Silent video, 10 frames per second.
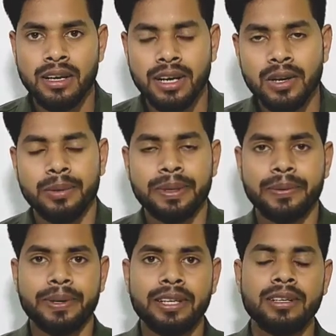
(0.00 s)
Hello
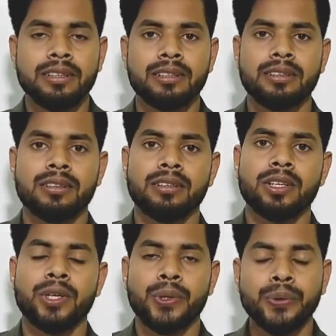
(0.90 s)
everyone.
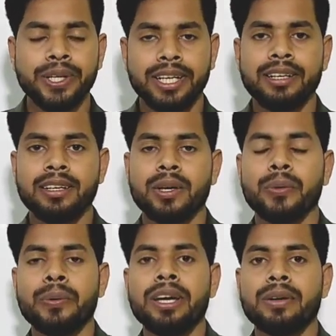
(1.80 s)
Today
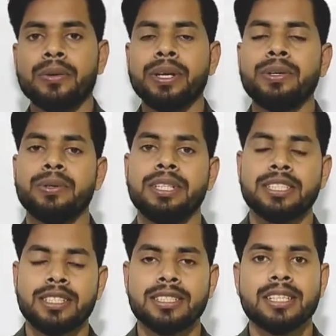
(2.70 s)
we are going to
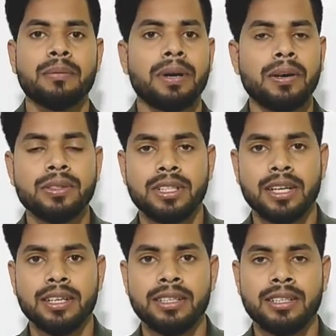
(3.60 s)
discuss about
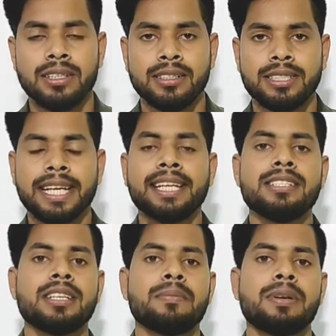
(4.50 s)
the second
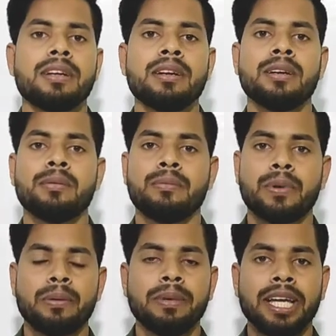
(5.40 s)
chapter
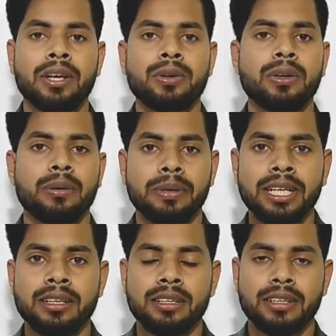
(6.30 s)
from
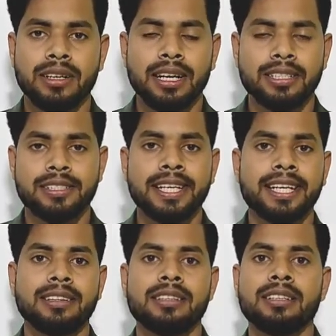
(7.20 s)
economy, class
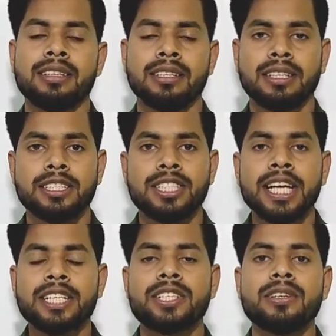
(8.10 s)
10th, the
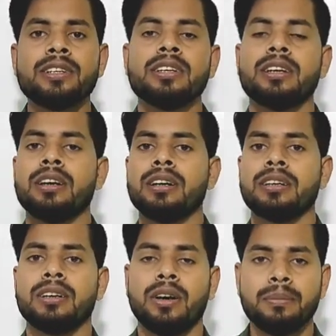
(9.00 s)
sector
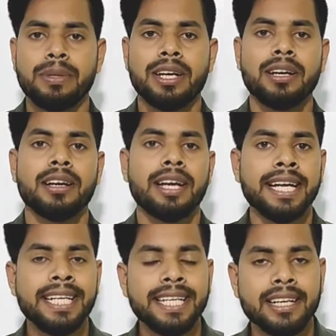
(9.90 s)
of the
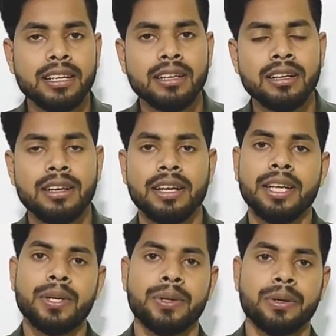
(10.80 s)
Indian
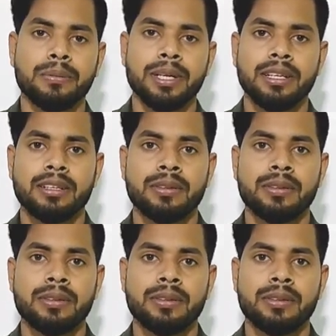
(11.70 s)
economy.